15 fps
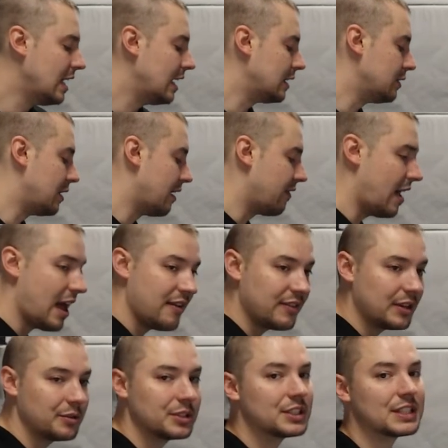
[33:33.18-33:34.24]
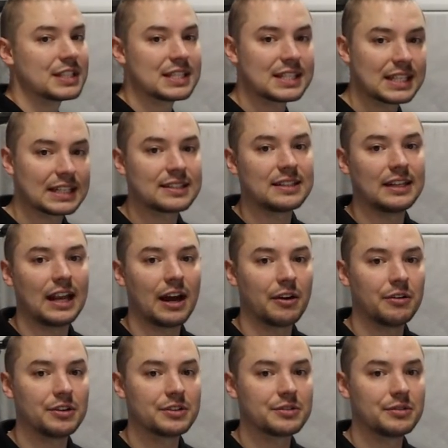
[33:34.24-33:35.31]
And you have heavy, which is 16
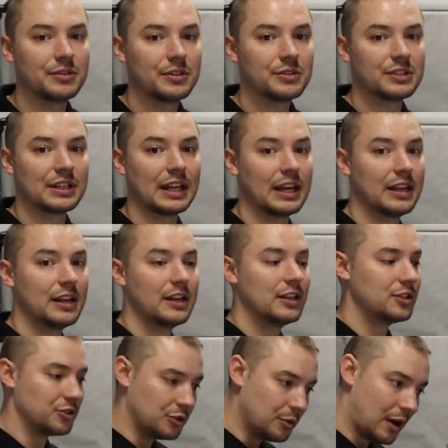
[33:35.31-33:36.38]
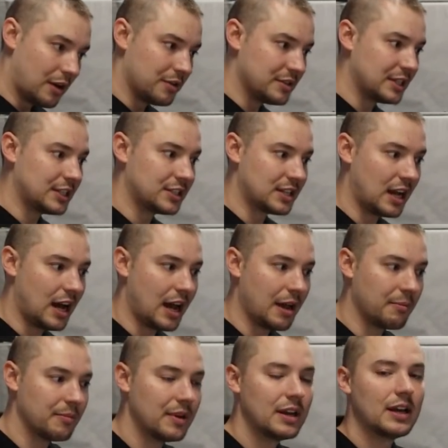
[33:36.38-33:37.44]
hours, which again, 2 hours each
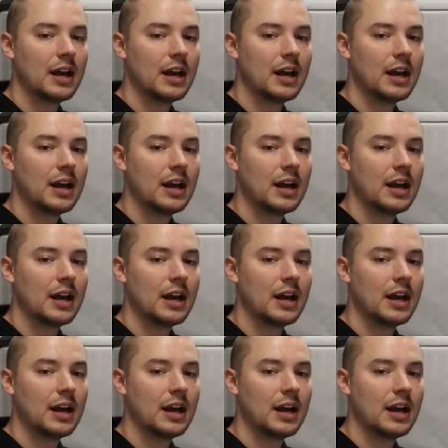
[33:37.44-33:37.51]
time,